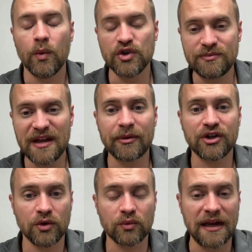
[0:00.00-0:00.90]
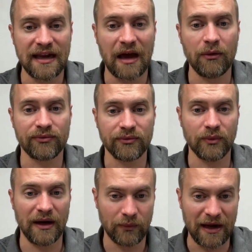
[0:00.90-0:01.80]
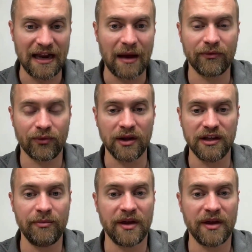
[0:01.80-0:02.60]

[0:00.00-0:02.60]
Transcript: would you be able to do it right now and right now before I leave?